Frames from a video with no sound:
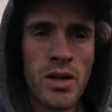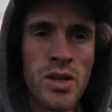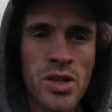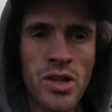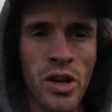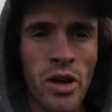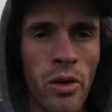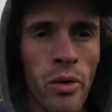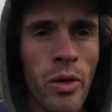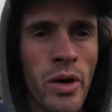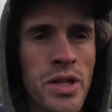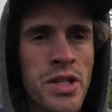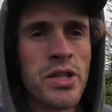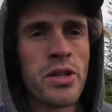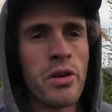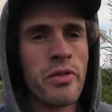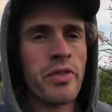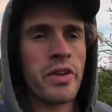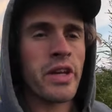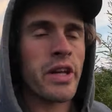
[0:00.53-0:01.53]
So I wanted to
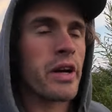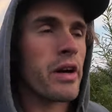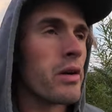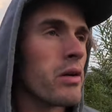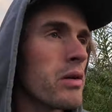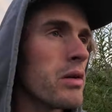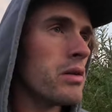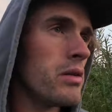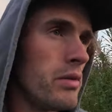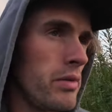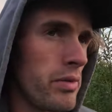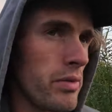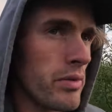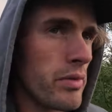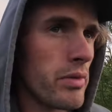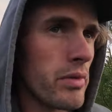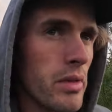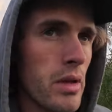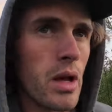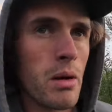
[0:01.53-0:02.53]
do a video
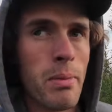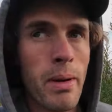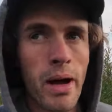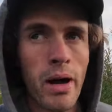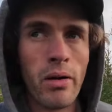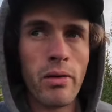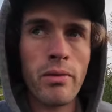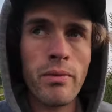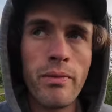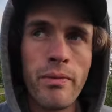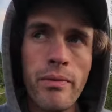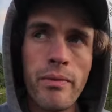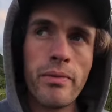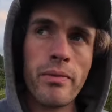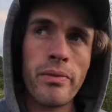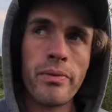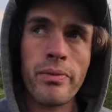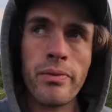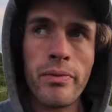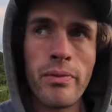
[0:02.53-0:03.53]
about
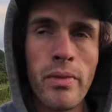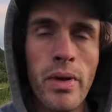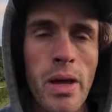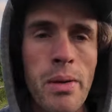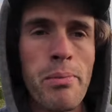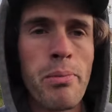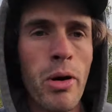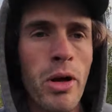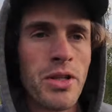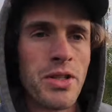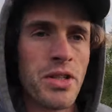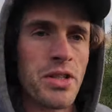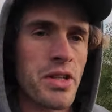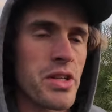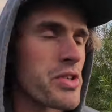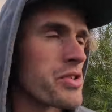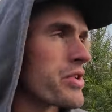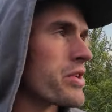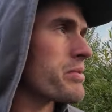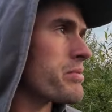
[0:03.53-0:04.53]
imposter
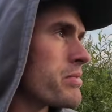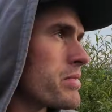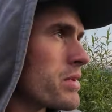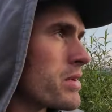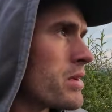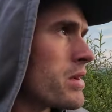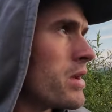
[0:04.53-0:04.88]
syndrome,